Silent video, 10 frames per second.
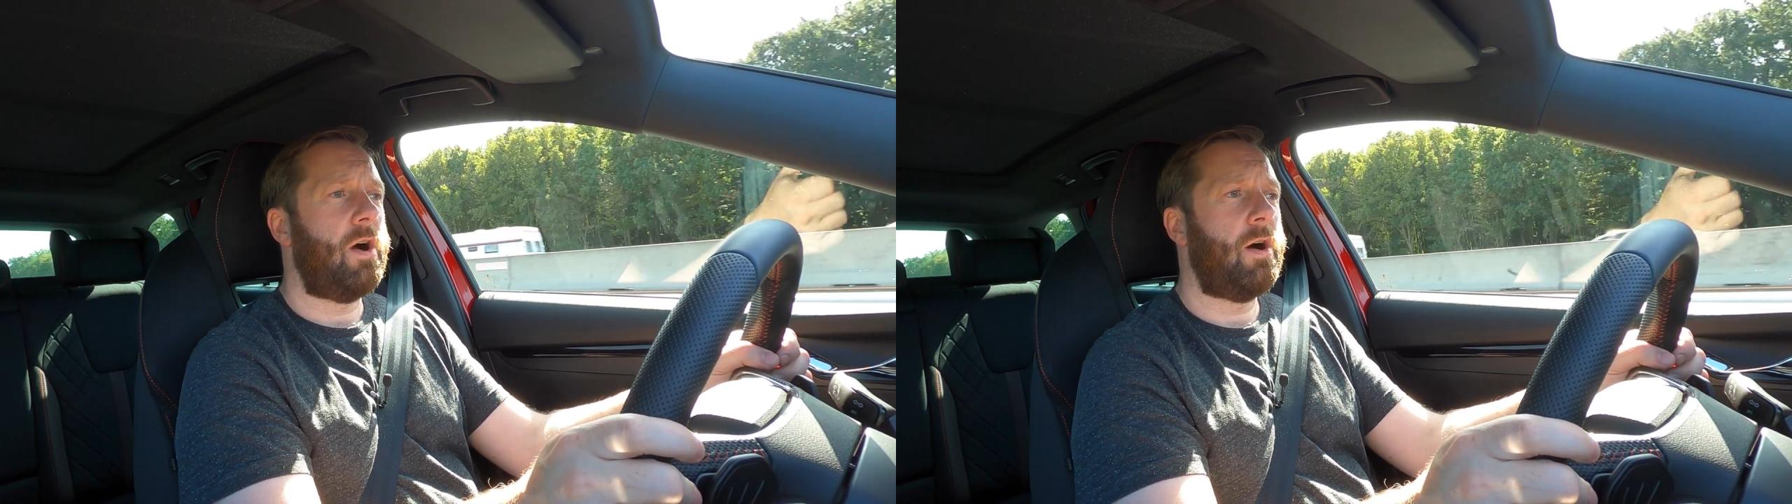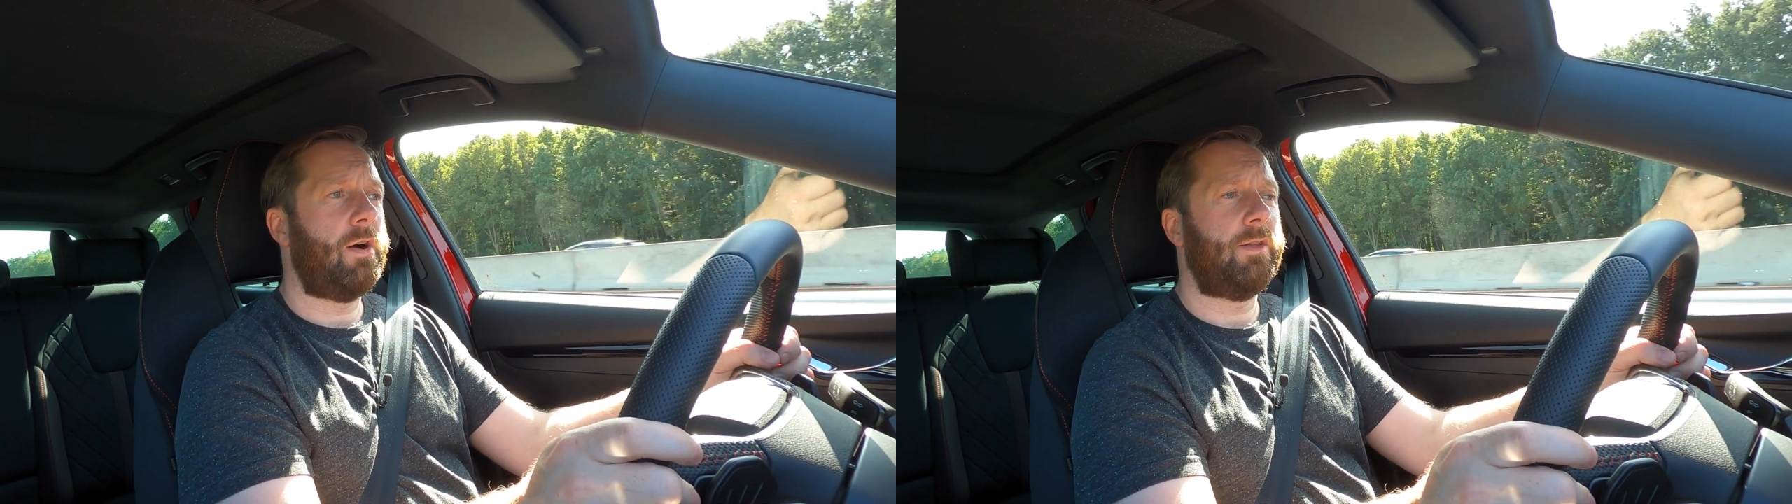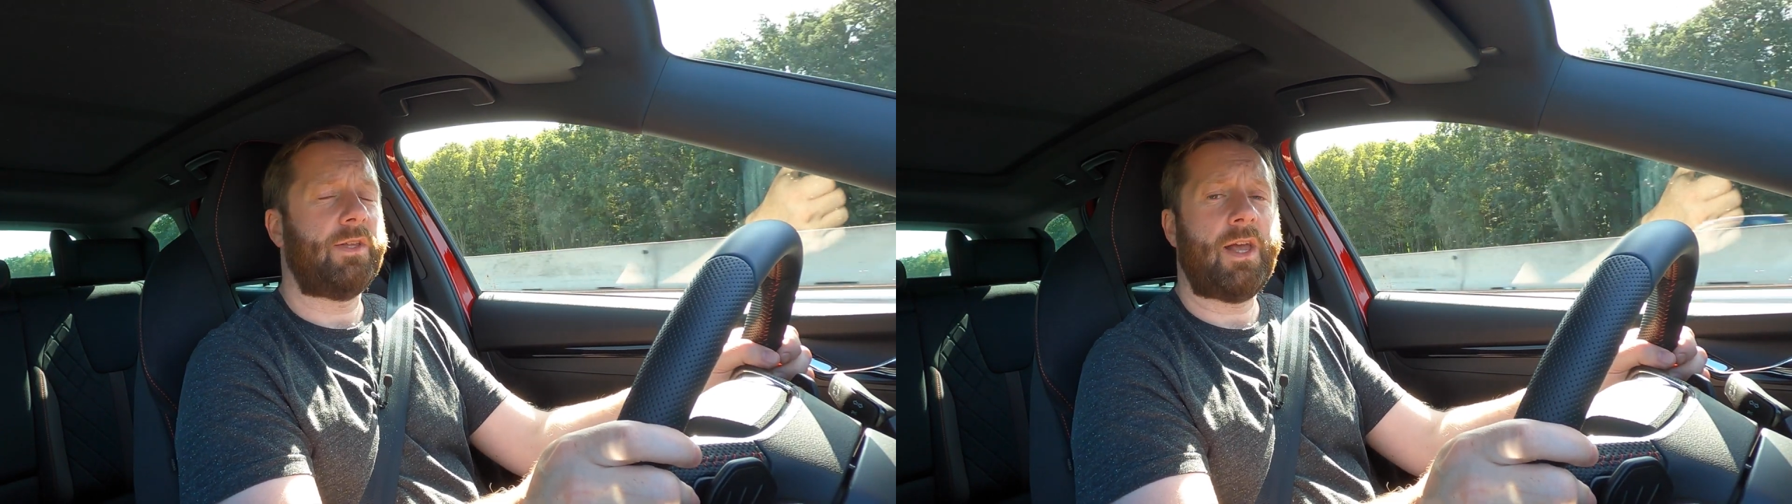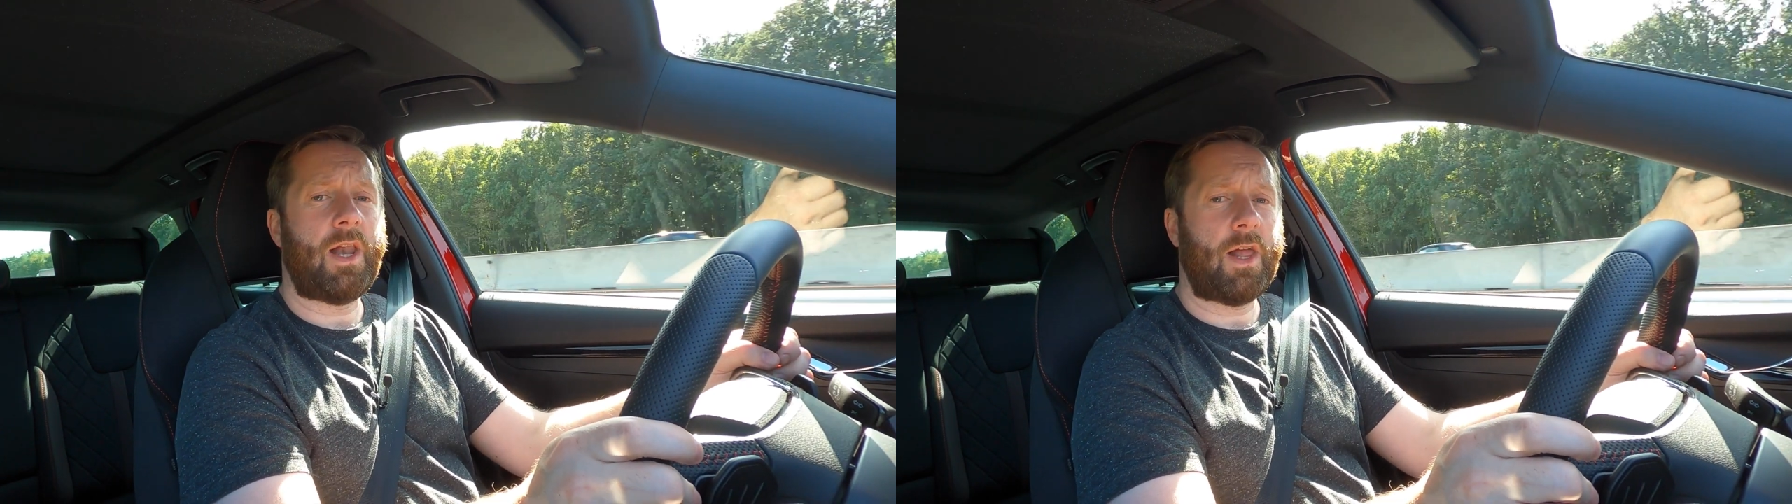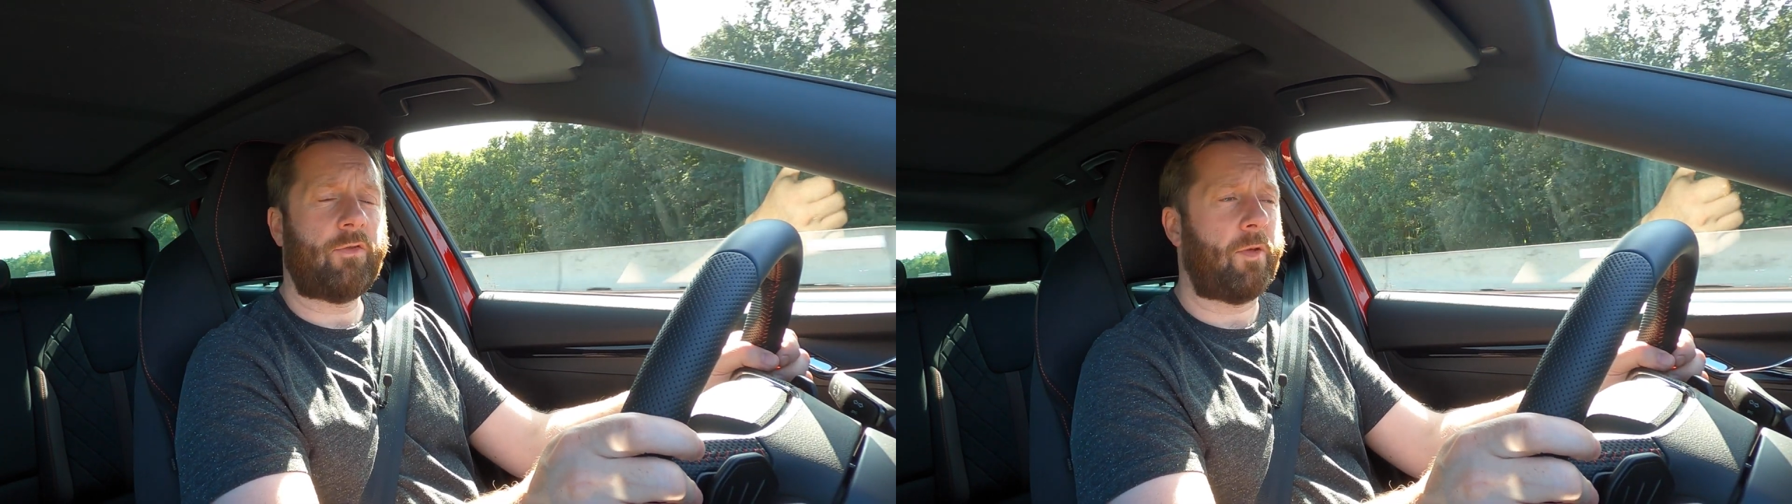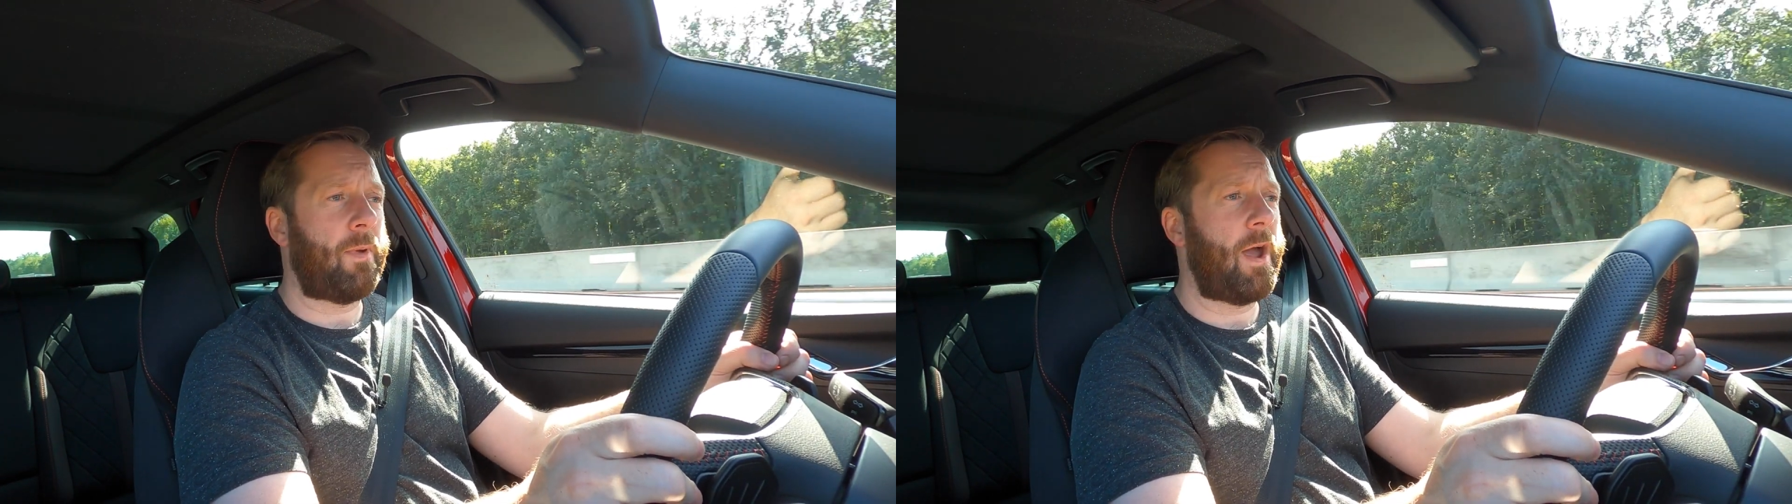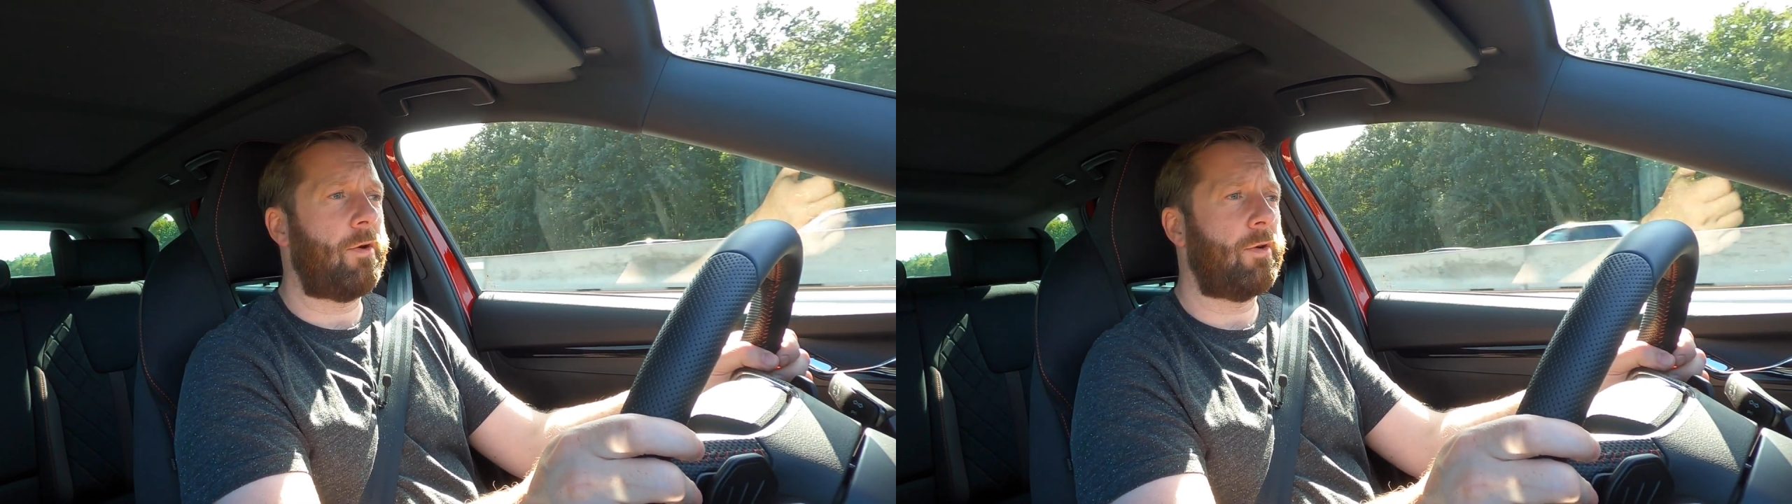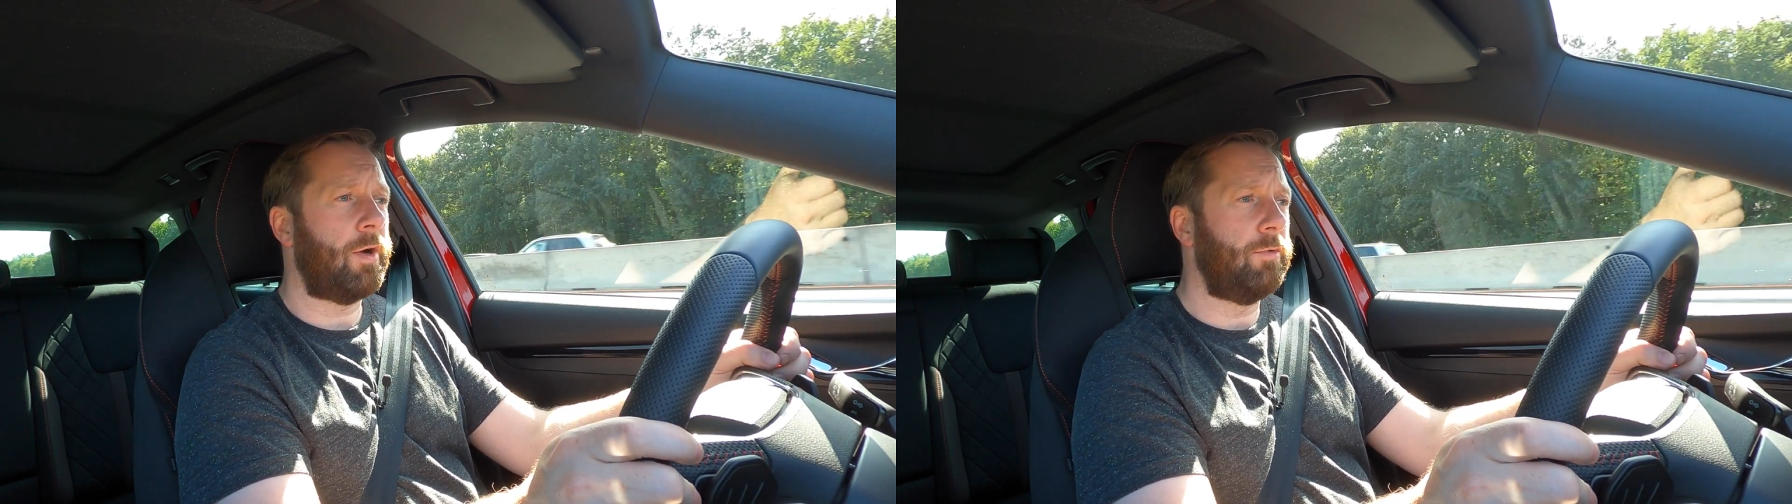on electric power